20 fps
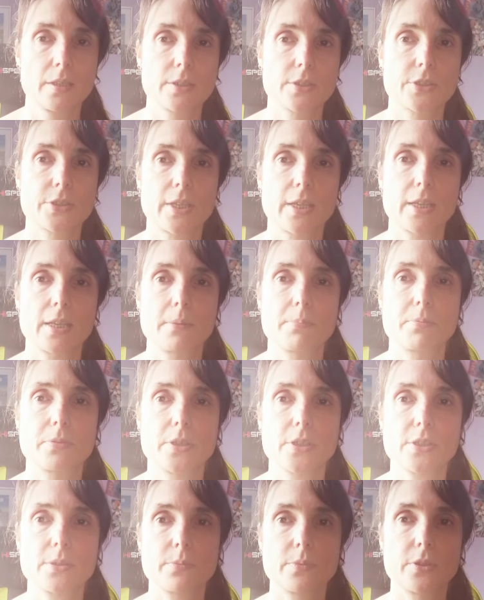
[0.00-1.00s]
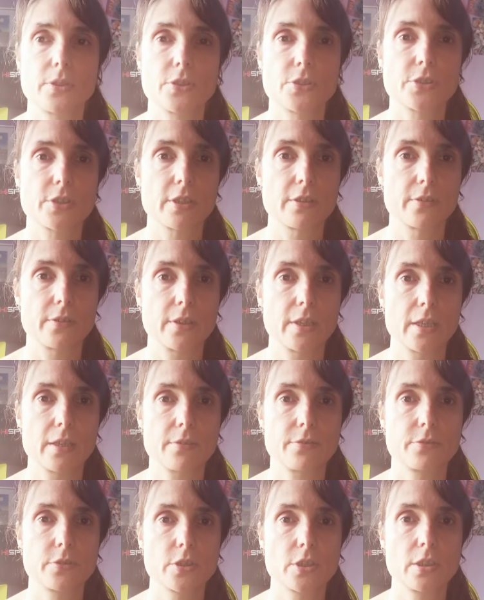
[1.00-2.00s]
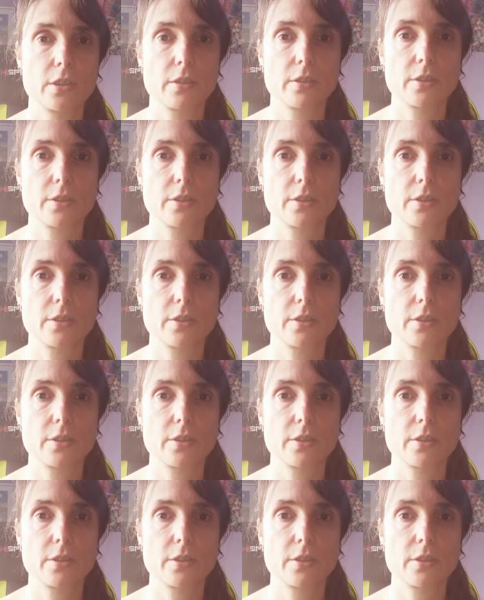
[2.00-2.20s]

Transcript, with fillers: Stay present with yourself here for as